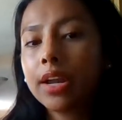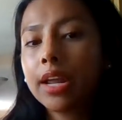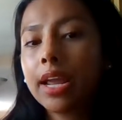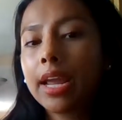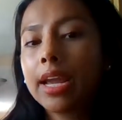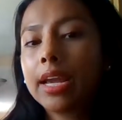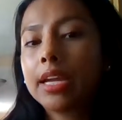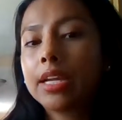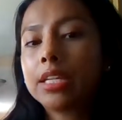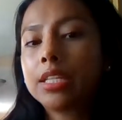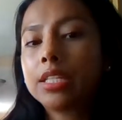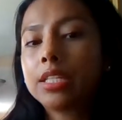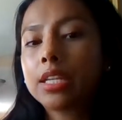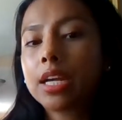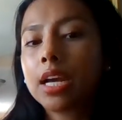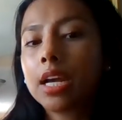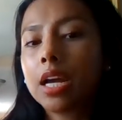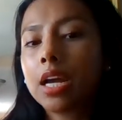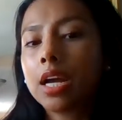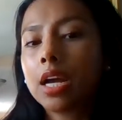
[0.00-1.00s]
and
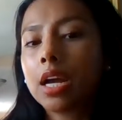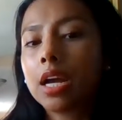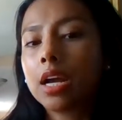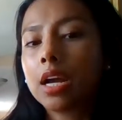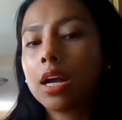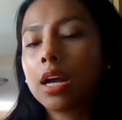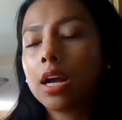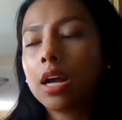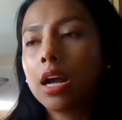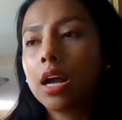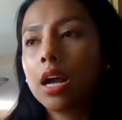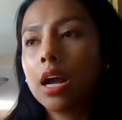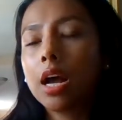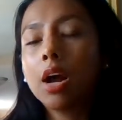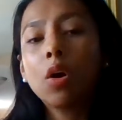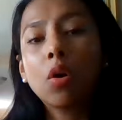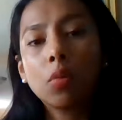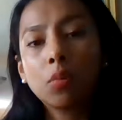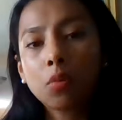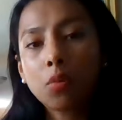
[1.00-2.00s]
a
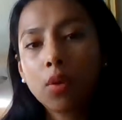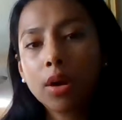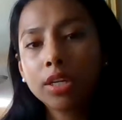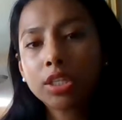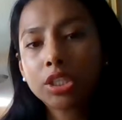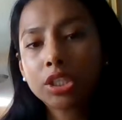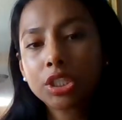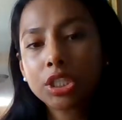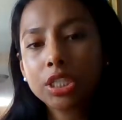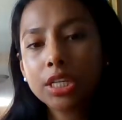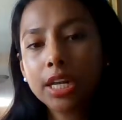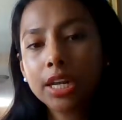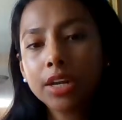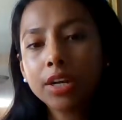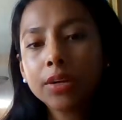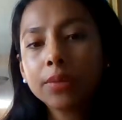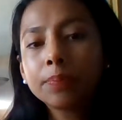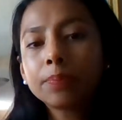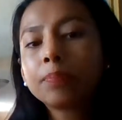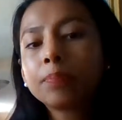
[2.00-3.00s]
home questionnaire.